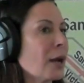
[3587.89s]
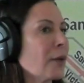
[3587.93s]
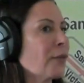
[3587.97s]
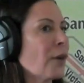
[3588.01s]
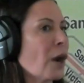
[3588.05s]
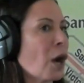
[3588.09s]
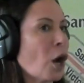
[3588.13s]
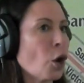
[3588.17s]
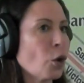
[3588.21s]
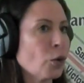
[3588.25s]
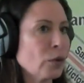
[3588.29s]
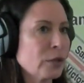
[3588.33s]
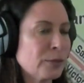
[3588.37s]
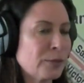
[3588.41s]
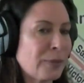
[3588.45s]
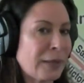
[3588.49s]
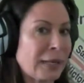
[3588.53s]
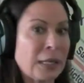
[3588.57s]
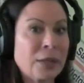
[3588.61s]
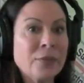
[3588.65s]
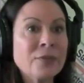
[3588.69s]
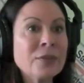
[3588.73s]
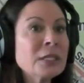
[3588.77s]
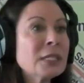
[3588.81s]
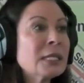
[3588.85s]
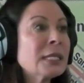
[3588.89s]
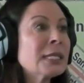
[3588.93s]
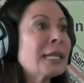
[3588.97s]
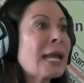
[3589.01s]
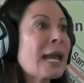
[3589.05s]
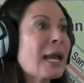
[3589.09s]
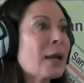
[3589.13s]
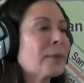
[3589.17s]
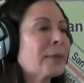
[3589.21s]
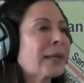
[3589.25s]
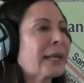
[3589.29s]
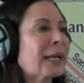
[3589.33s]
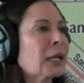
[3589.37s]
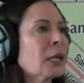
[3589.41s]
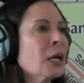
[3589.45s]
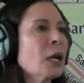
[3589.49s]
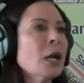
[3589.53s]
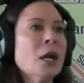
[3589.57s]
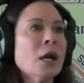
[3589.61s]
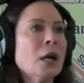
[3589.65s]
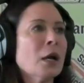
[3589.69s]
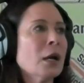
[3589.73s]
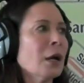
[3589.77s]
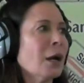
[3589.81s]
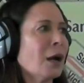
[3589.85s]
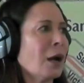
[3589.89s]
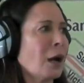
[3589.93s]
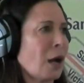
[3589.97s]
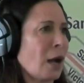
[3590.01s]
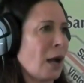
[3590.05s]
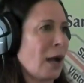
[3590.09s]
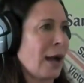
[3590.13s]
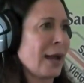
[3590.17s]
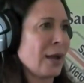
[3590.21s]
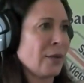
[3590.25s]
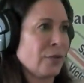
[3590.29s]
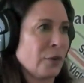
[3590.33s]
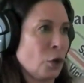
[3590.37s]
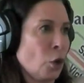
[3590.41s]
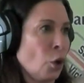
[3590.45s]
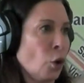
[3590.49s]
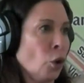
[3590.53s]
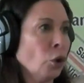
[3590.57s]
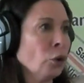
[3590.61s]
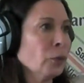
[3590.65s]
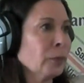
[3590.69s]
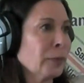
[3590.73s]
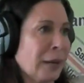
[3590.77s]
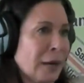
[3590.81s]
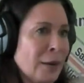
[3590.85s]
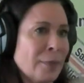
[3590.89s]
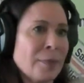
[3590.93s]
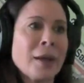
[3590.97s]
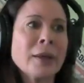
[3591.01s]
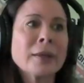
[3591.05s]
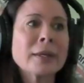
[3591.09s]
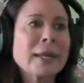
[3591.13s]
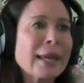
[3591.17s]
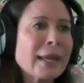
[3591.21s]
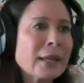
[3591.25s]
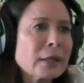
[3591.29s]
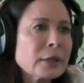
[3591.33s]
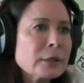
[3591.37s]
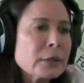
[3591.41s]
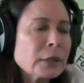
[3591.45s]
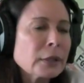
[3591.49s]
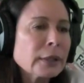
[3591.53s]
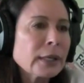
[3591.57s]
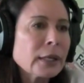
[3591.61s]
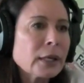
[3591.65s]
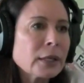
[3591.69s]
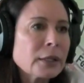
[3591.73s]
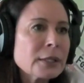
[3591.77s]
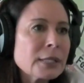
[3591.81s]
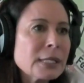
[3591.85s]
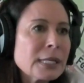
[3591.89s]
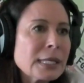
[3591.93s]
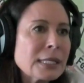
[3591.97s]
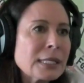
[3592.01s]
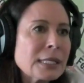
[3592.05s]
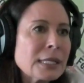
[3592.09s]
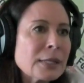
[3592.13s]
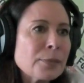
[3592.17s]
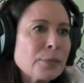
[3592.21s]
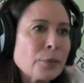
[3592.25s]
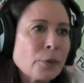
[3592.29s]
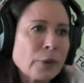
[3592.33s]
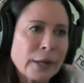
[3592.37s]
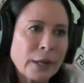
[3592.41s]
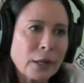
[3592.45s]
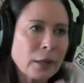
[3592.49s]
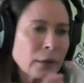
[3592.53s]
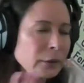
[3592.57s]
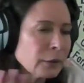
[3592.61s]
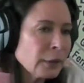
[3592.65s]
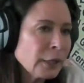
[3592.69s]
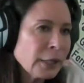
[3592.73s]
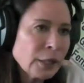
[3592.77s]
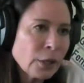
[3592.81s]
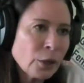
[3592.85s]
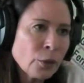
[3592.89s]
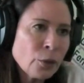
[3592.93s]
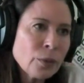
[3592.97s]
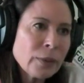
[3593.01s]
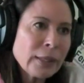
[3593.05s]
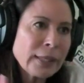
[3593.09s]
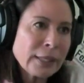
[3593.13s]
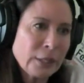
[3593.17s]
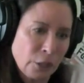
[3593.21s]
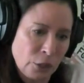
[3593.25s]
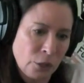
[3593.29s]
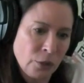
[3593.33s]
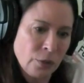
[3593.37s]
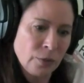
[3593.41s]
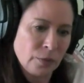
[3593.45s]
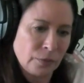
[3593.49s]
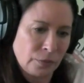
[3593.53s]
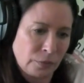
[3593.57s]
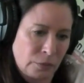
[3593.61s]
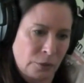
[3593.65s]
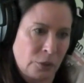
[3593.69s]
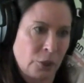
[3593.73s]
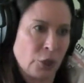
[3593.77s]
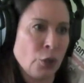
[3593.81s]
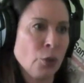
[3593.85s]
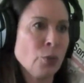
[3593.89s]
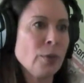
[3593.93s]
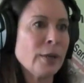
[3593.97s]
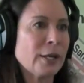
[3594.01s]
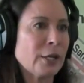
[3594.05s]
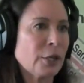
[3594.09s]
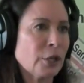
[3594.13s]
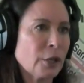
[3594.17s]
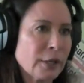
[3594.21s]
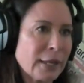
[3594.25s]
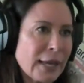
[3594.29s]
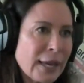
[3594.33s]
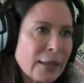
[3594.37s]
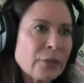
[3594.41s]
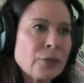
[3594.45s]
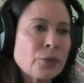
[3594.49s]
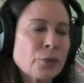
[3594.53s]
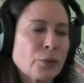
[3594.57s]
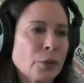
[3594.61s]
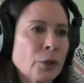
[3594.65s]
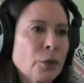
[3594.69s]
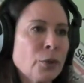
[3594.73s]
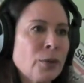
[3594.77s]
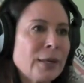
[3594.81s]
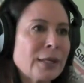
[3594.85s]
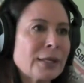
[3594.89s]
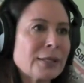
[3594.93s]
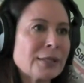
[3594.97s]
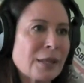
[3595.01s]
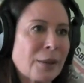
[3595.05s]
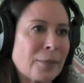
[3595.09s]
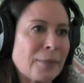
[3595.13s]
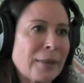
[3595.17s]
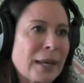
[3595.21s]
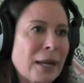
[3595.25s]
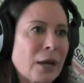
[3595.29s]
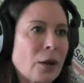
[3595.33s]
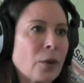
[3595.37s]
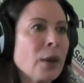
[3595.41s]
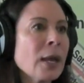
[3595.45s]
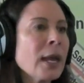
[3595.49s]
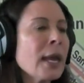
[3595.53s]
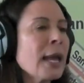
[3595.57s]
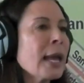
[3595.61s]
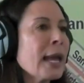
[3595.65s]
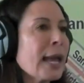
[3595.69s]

I've always been, even today, I'm like, I have a cold, but I'm not canceling on TT Boy. I'll, you know, like you do it, you get through it somehow.